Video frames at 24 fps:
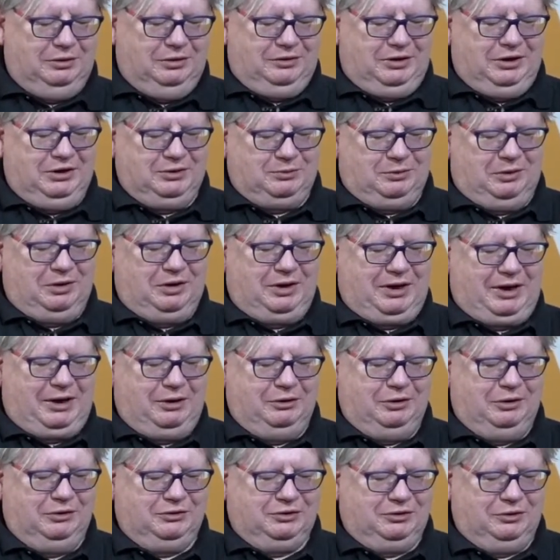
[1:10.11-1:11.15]
These will allow
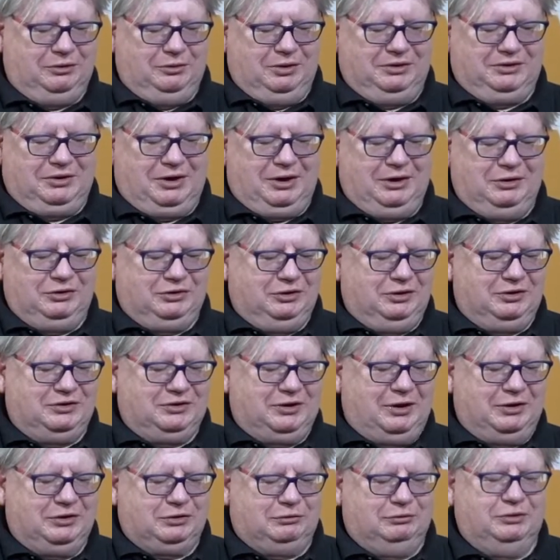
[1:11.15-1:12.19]
you to attach
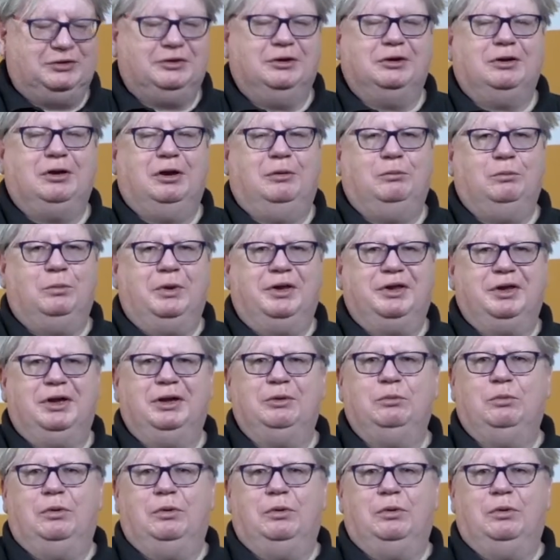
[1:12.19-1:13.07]
accessories that come with it,